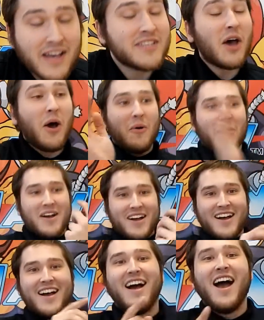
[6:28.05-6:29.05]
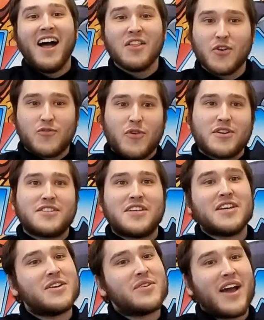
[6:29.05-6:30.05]
So, look forward to
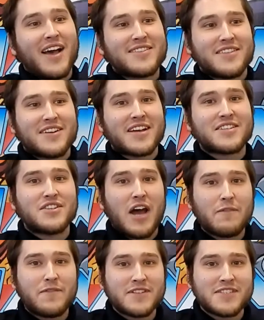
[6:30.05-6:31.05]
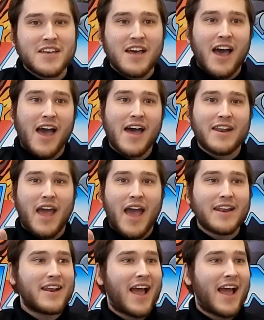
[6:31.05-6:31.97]
seeing you guys on the next Joffice and at